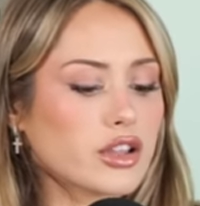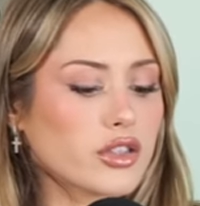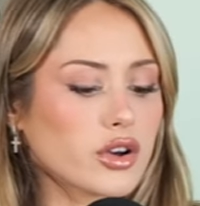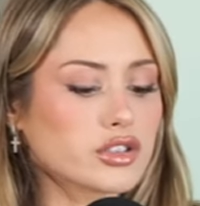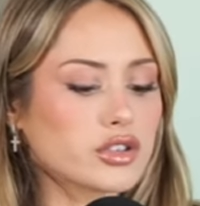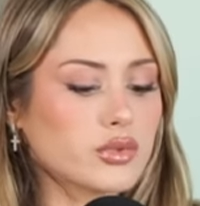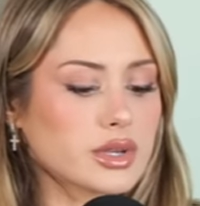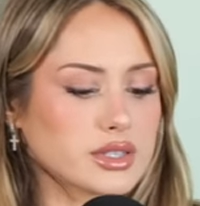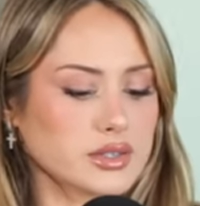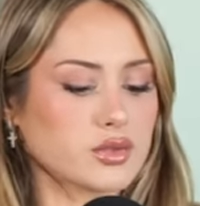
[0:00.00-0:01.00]
There are two
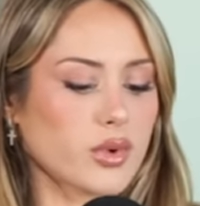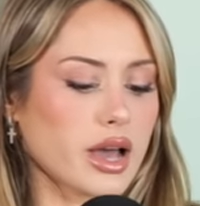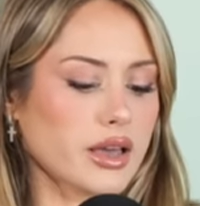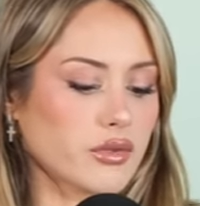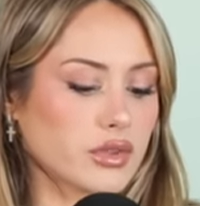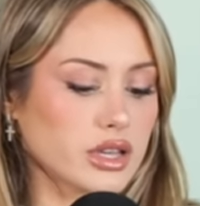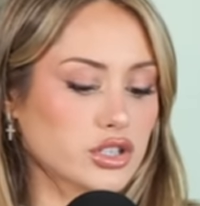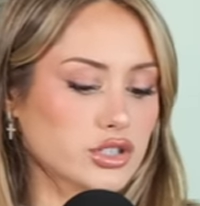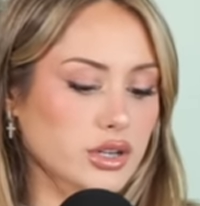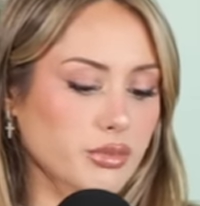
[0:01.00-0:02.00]
reasons why a
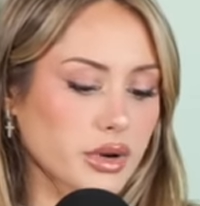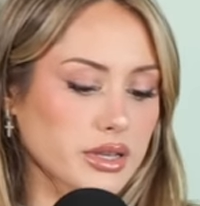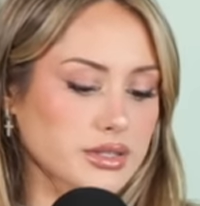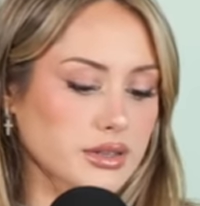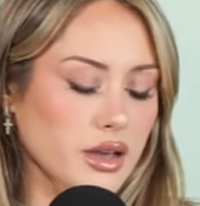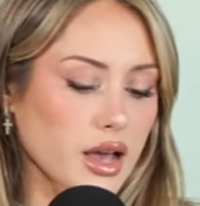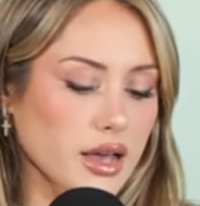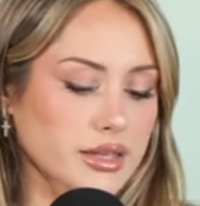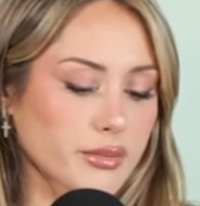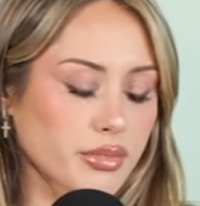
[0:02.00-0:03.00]
relationship breaks
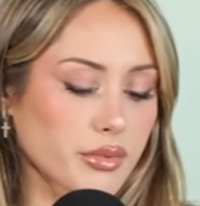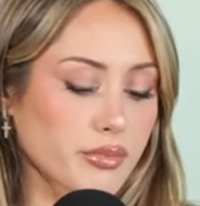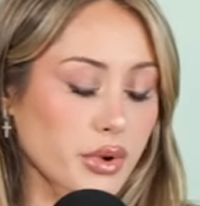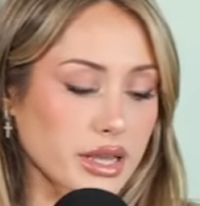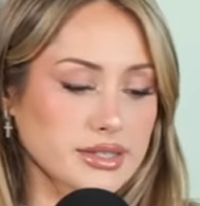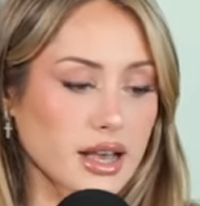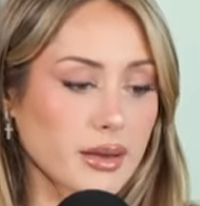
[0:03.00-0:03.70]
uh, breaks